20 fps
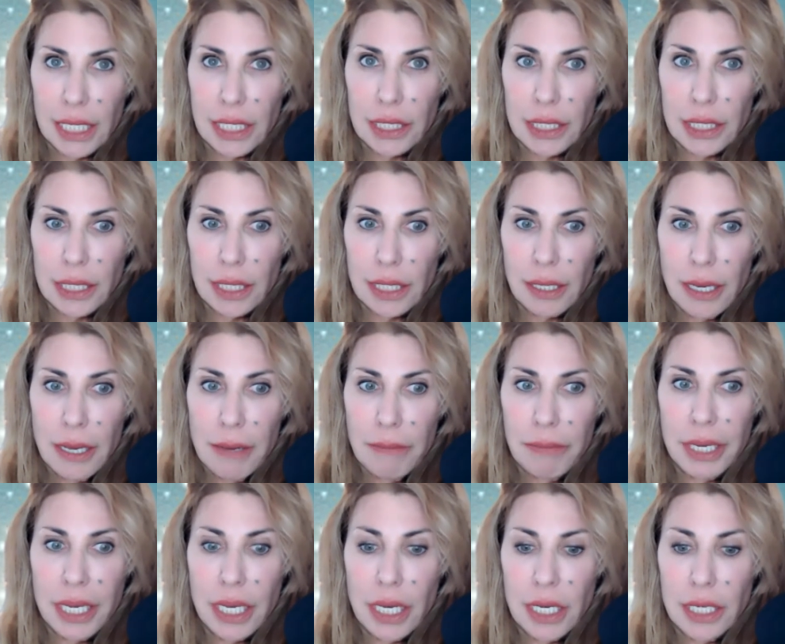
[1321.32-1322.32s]
is,
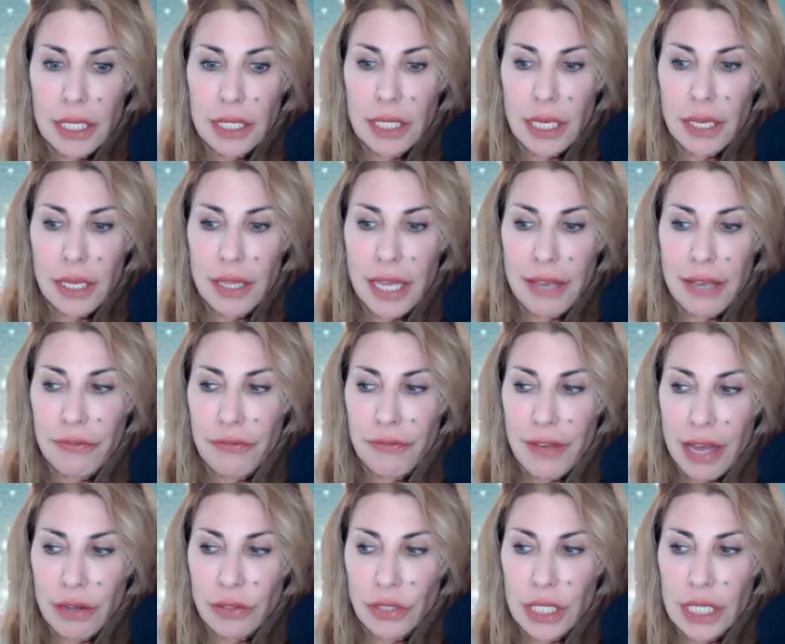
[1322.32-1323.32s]
because they
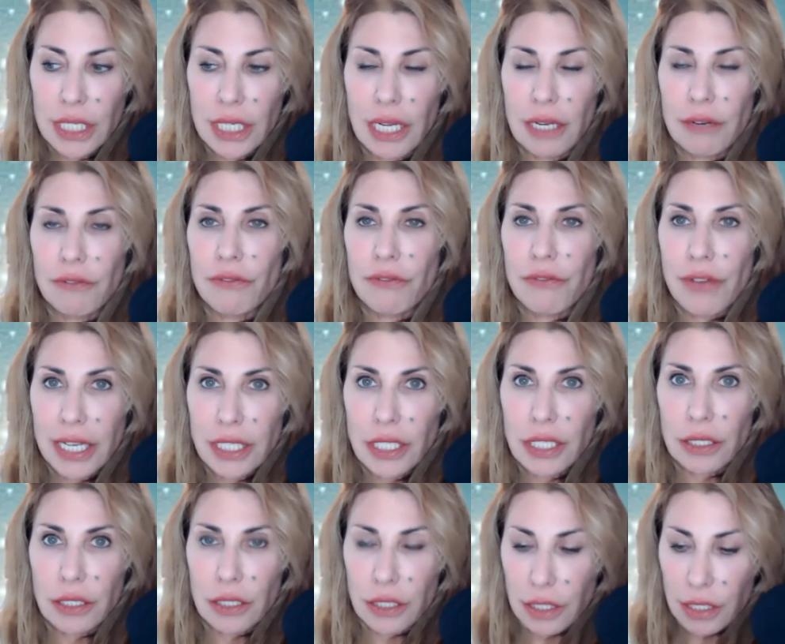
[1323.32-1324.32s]
found it in
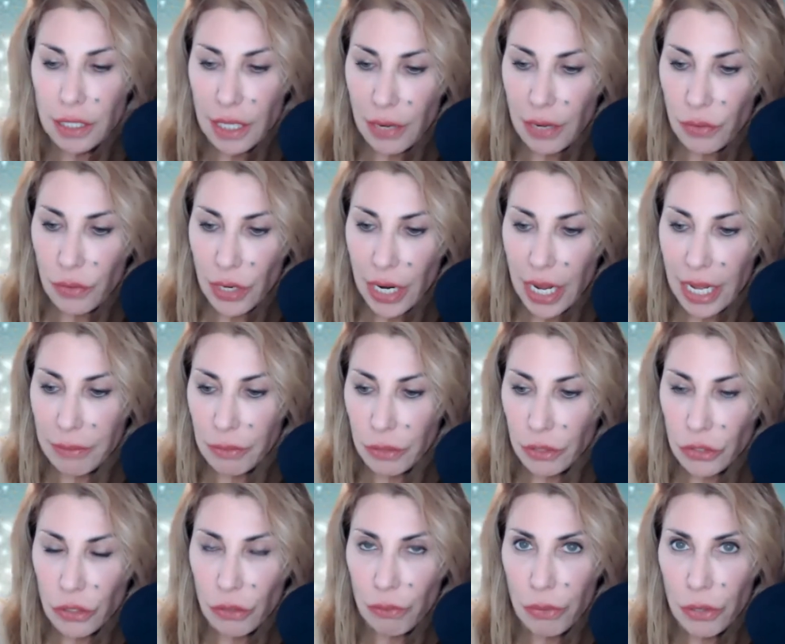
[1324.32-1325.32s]
vessels. They were
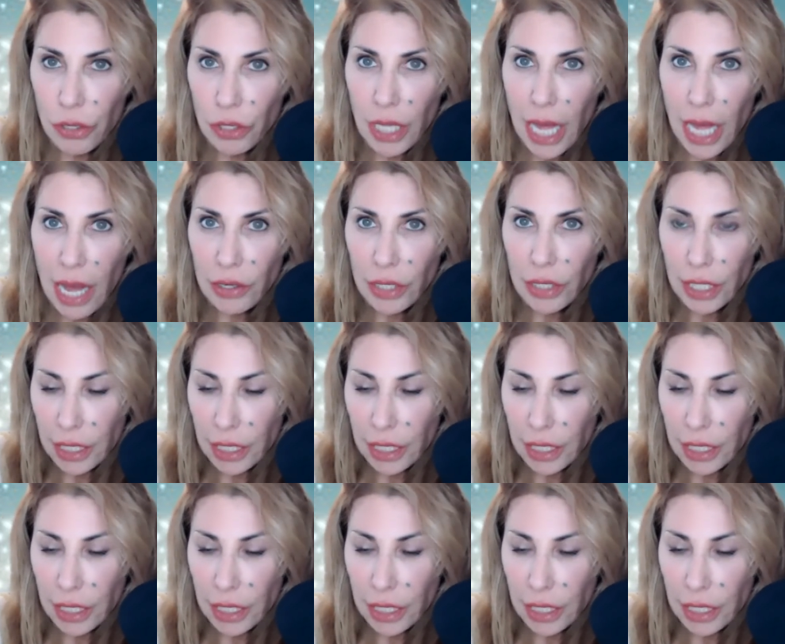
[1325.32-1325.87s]
able to pull out